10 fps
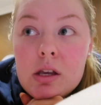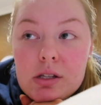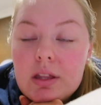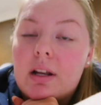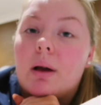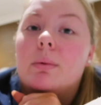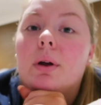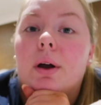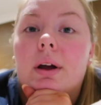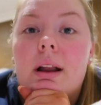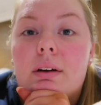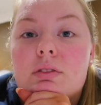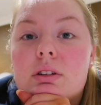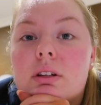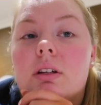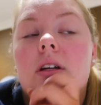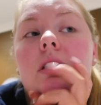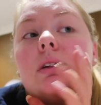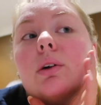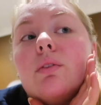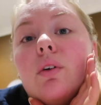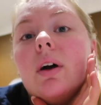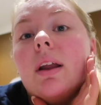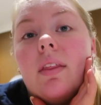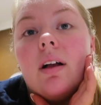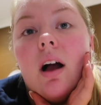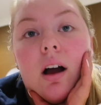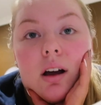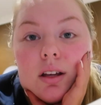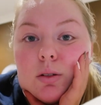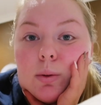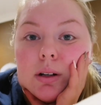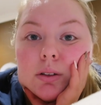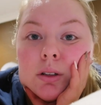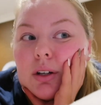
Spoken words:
So then I will go and have to look for another car as well.